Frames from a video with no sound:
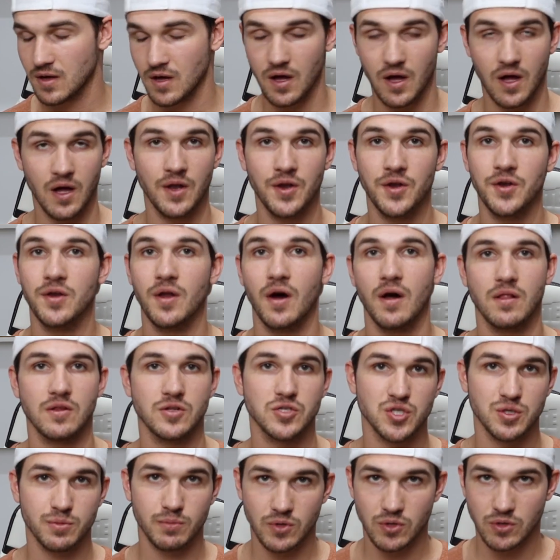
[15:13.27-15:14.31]

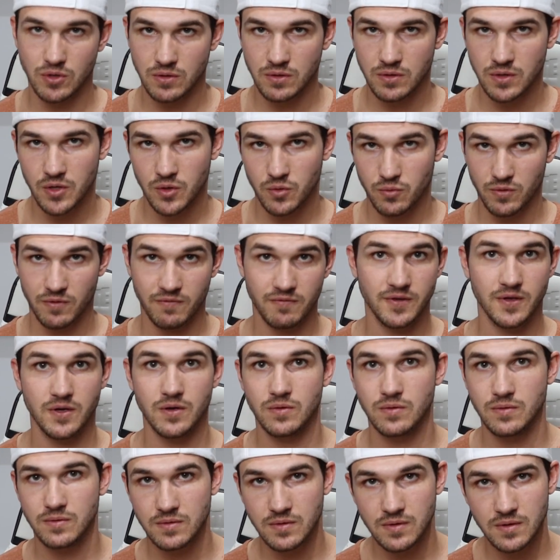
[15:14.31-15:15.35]
unknowledgeable review
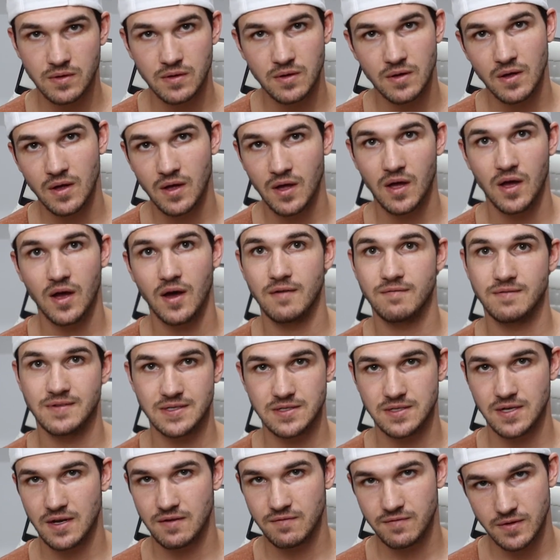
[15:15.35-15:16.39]
of these
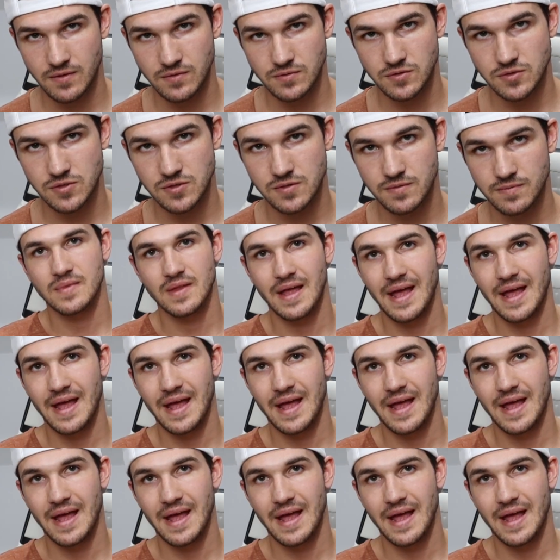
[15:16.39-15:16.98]
headphones.